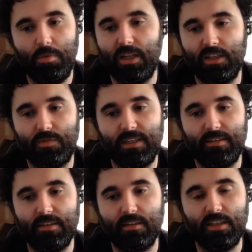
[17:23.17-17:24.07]
but let's
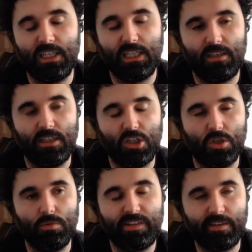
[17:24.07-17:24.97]
face it, the
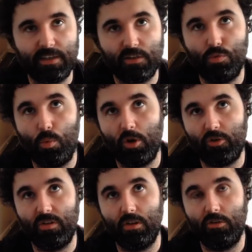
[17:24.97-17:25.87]
issue with 6
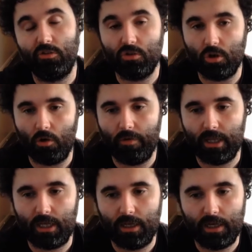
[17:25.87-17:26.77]
wasn't the
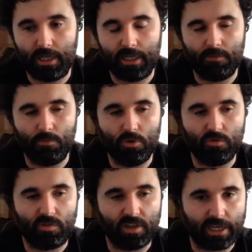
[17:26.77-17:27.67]
storyline, it
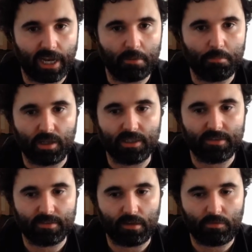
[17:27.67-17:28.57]
was the gameplay
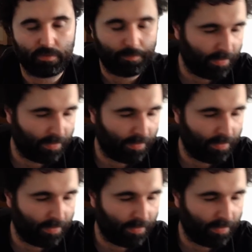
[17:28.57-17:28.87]
itself.